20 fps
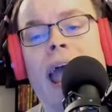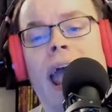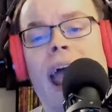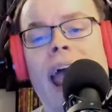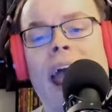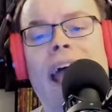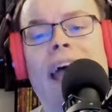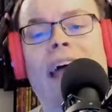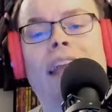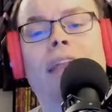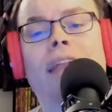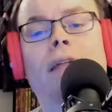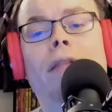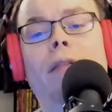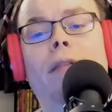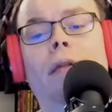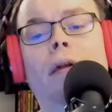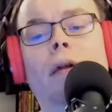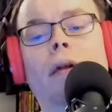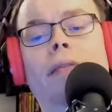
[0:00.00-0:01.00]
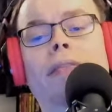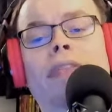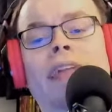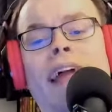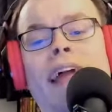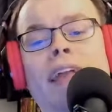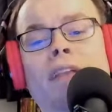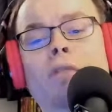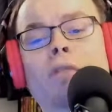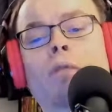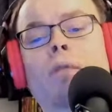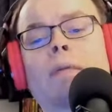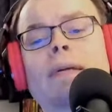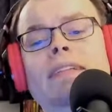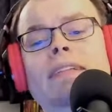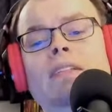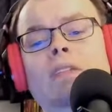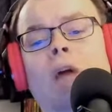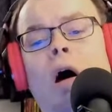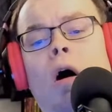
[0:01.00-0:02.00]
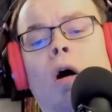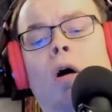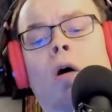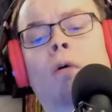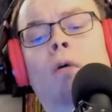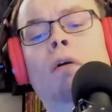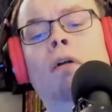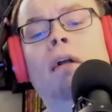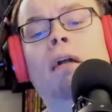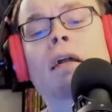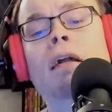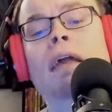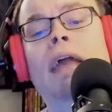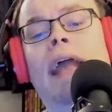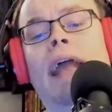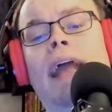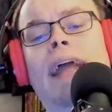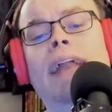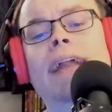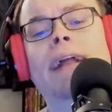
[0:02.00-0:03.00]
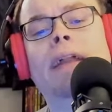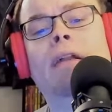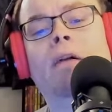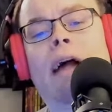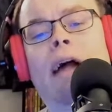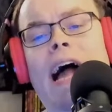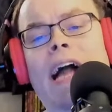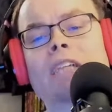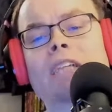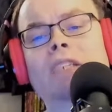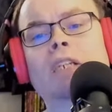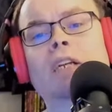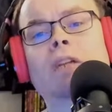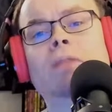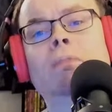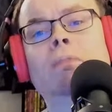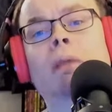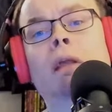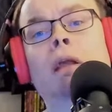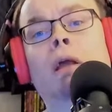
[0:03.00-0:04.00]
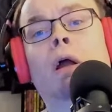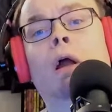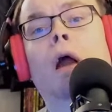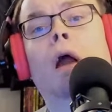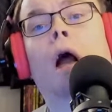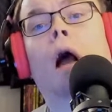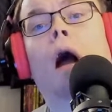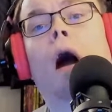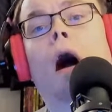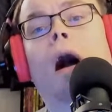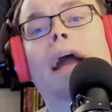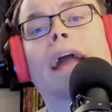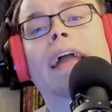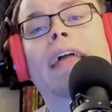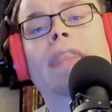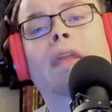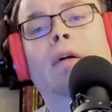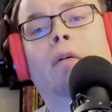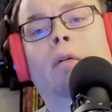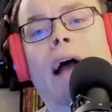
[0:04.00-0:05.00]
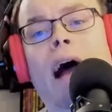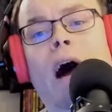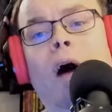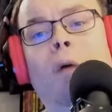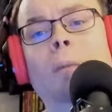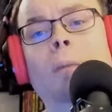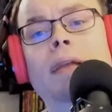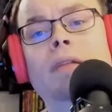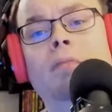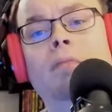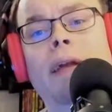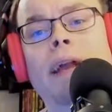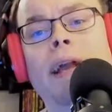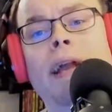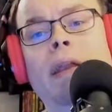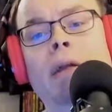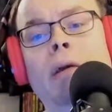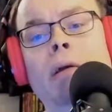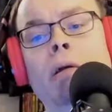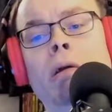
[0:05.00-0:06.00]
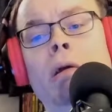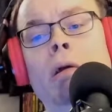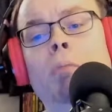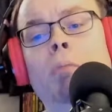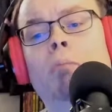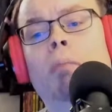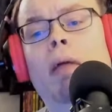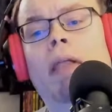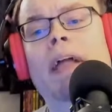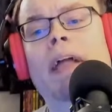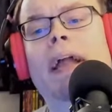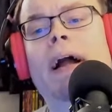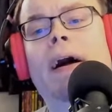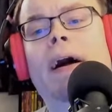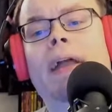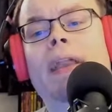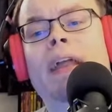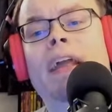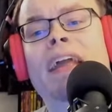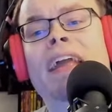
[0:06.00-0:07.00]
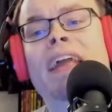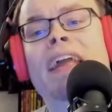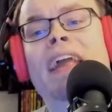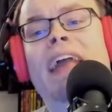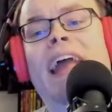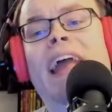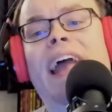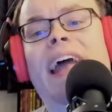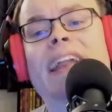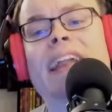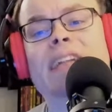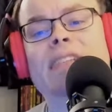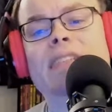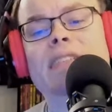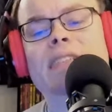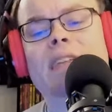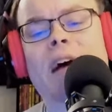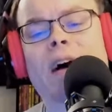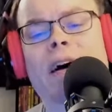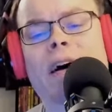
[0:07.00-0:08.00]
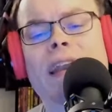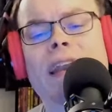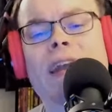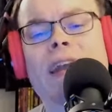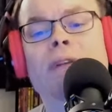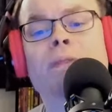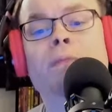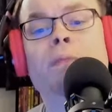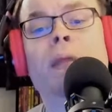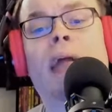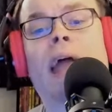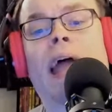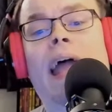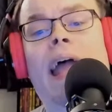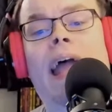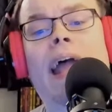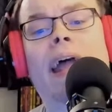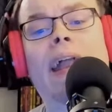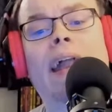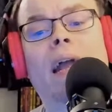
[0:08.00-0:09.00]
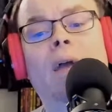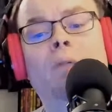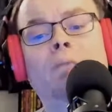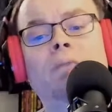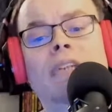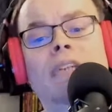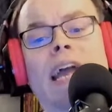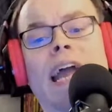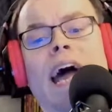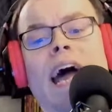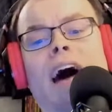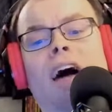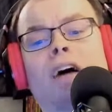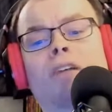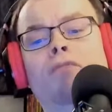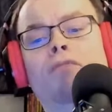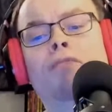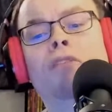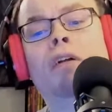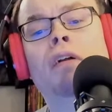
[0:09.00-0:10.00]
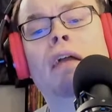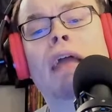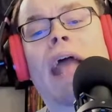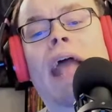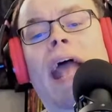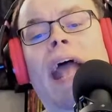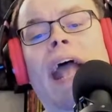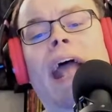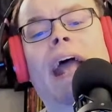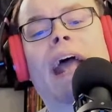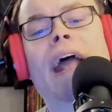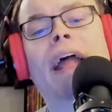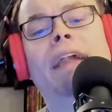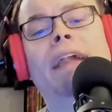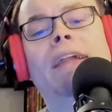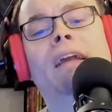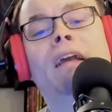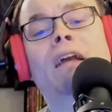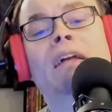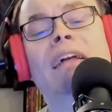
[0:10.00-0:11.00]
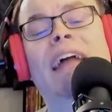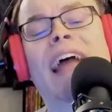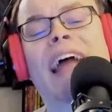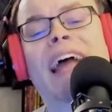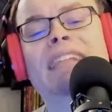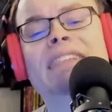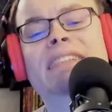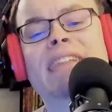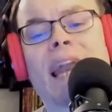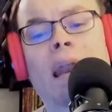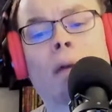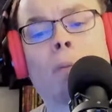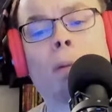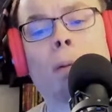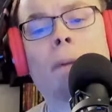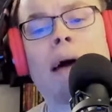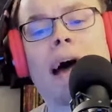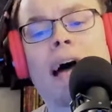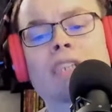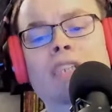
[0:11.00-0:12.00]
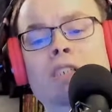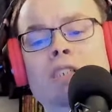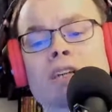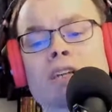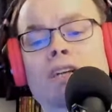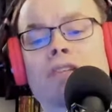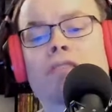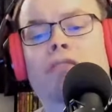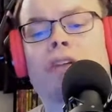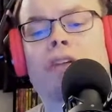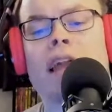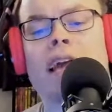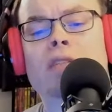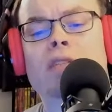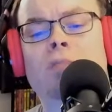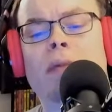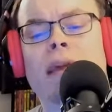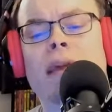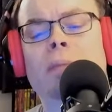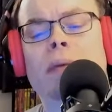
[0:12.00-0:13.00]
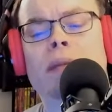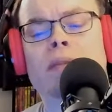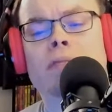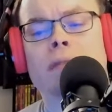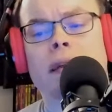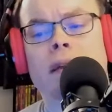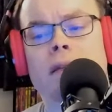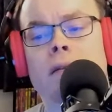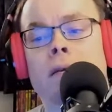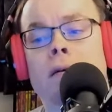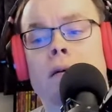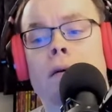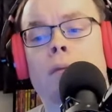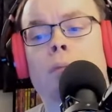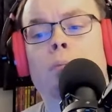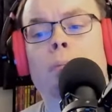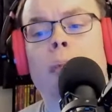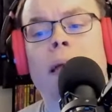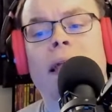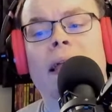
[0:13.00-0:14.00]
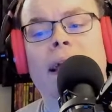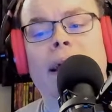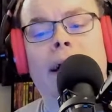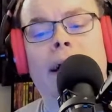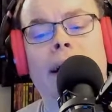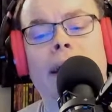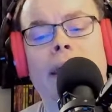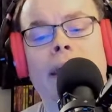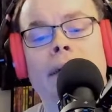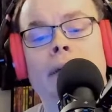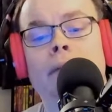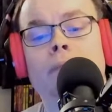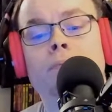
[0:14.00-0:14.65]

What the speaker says: And then we saw an interaction in the crowd between Billy Gunn and his son and MJF, and it set up a match for next week between Billy Gunn